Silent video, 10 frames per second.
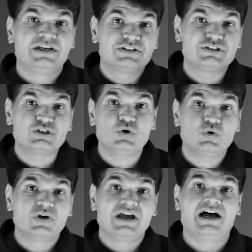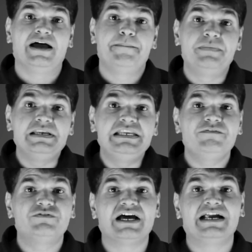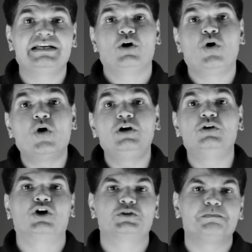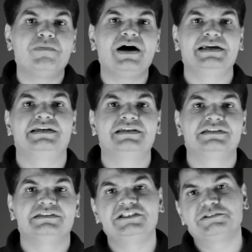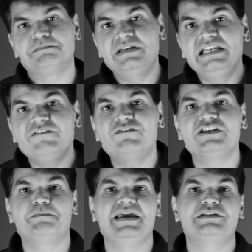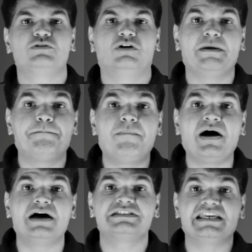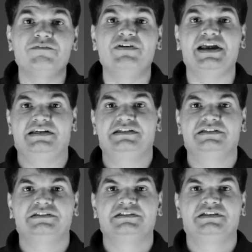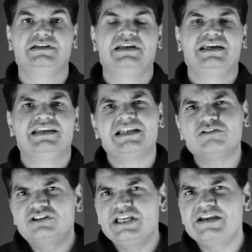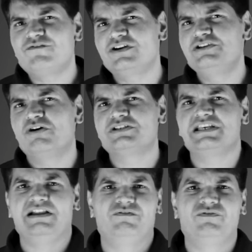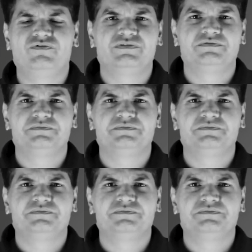So I believe that all dogs bite. This belief is based on a past event. Now think for yourself.